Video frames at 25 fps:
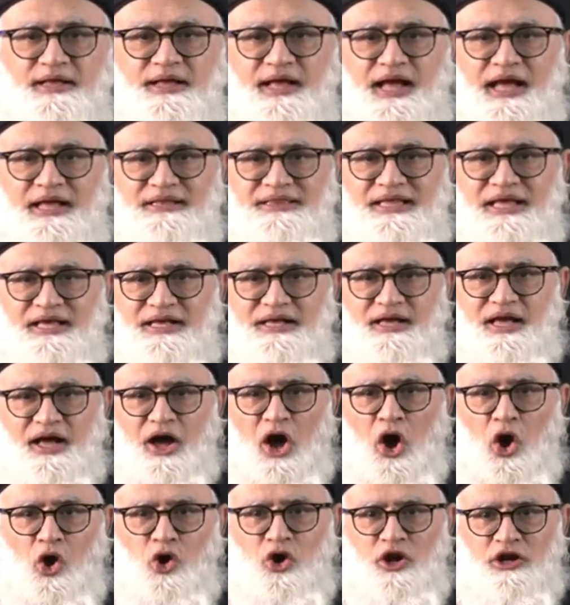I think a
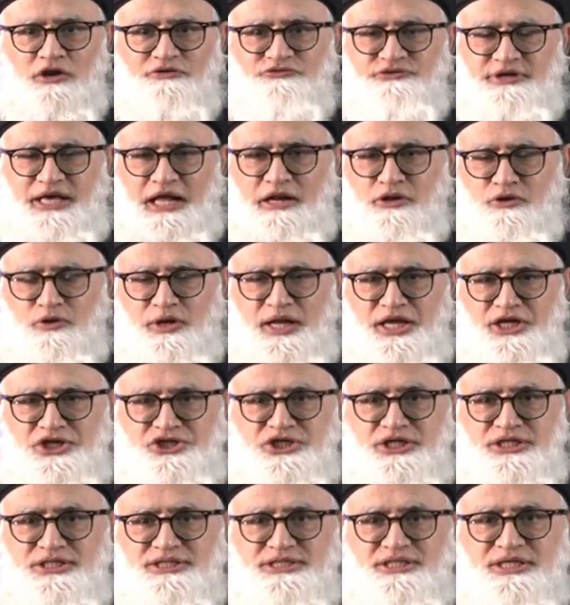whole lot of
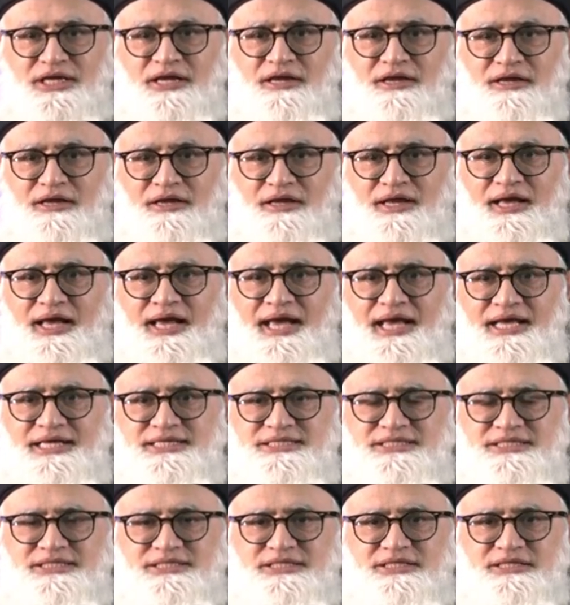calculations
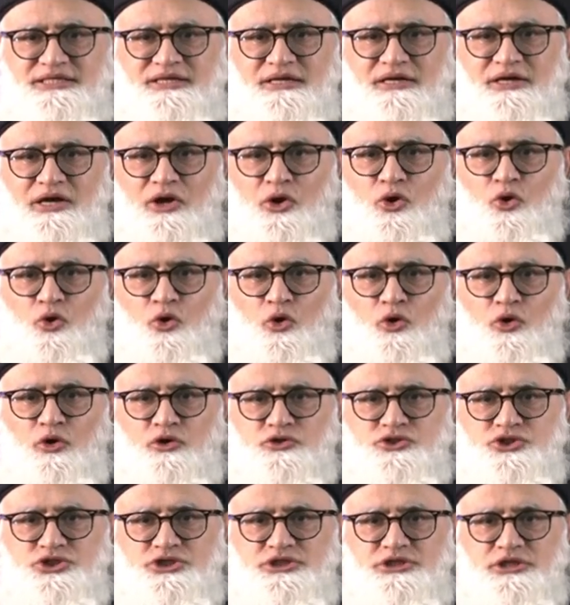has
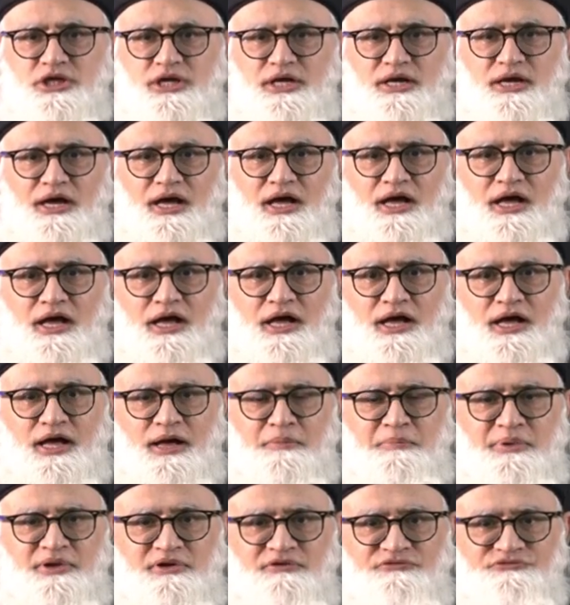caused uh,
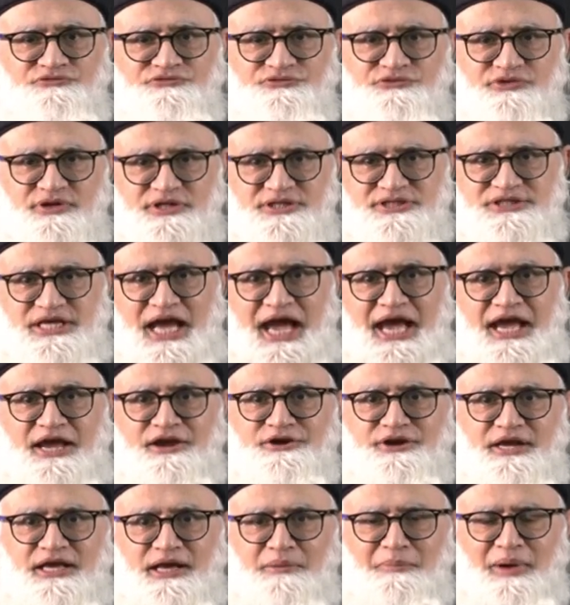a bit of
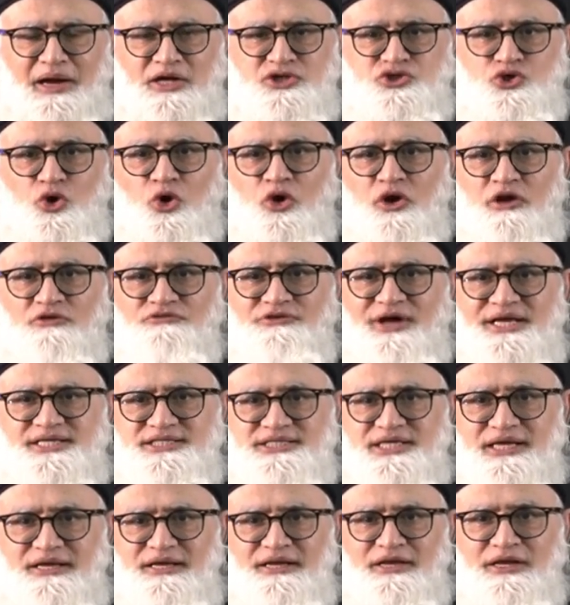tiring amongst all of
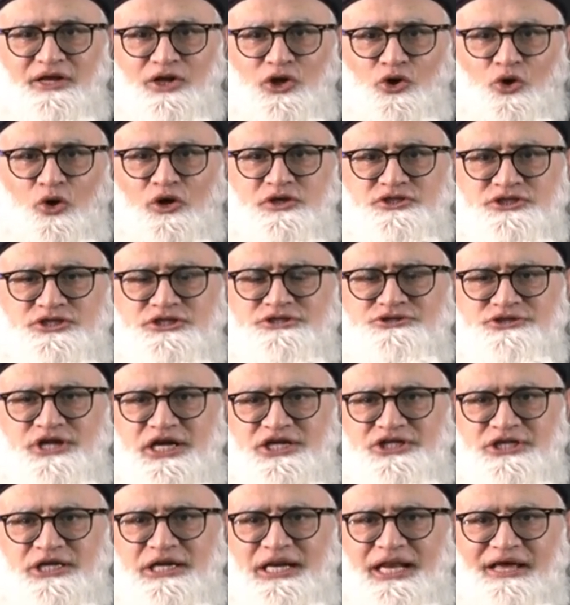us.
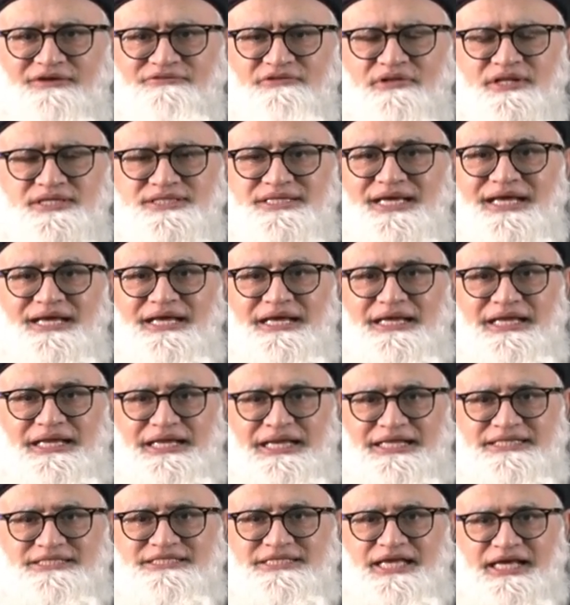Concentration levels.
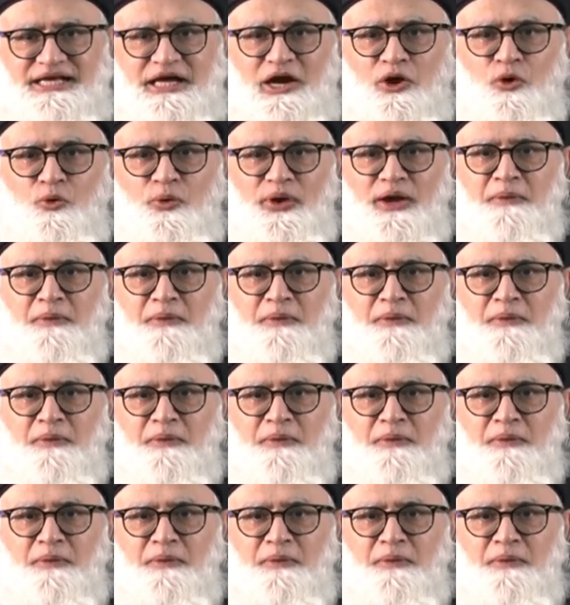Let's take a quick